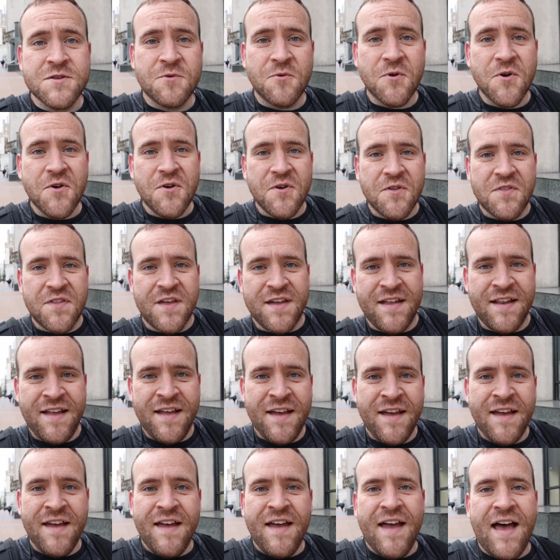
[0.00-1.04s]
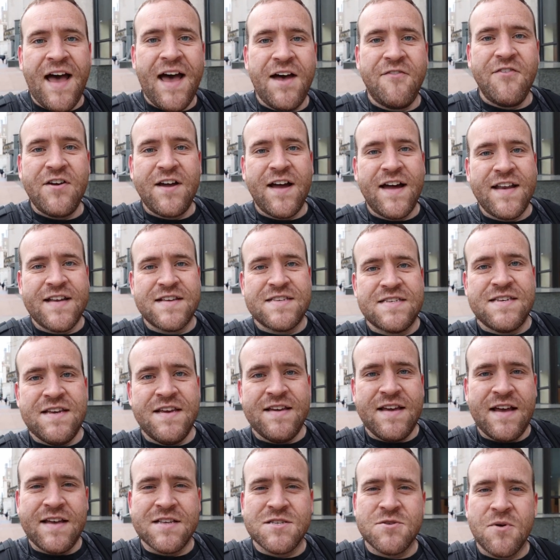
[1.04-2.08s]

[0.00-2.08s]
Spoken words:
the world that I haven't gotten to see yet.